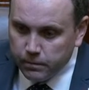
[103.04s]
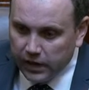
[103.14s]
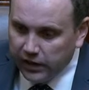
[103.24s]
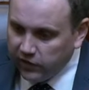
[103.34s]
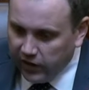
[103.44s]

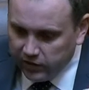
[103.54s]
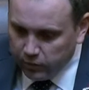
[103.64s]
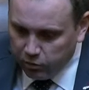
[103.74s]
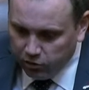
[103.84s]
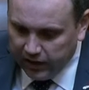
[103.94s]
And it's not to
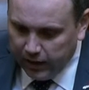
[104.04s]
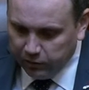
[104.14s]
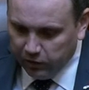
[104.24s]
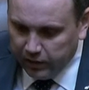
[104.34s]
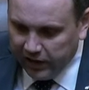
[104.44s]
put
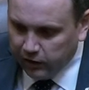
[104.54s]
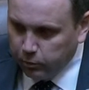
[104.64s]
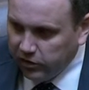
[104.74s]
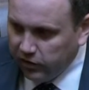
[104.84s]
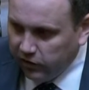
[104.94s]
claps on backs,
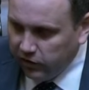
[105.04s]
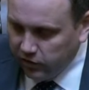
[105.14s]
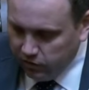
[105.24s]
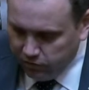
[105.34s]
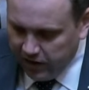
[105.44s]
but there's a
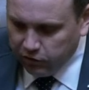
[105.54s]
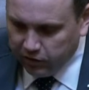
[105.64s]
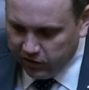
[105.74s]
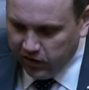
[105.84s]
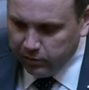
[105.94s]

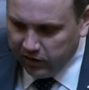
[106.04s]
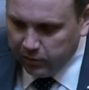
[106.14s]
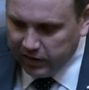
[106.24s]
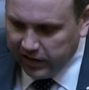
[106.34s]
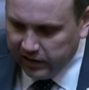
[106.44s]
rhetoric time
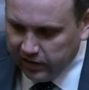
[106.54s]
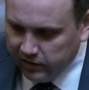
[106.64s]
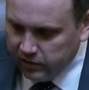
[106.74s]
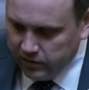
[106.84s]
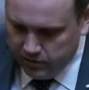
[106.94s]
time again
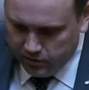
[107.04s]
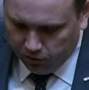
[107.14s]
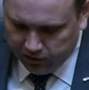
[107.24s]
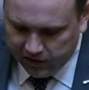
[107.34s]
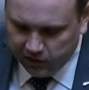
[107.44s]
that you
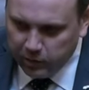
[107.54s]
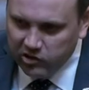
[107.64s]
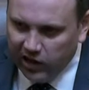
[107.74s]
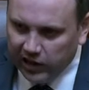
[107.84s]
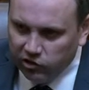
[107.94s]
know, needs to be
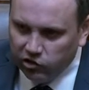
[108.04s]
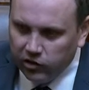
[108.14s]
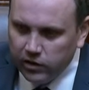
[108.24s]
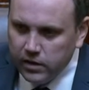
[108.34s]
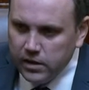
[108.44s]

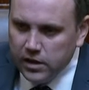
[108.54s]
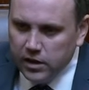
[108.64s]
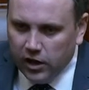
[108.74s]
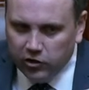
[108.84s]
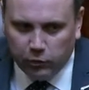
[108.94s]
challenged.
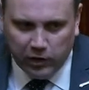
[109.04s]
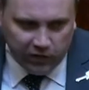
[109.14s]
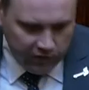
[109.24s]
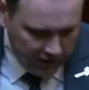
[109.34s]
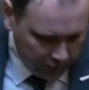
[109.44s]
I just want to say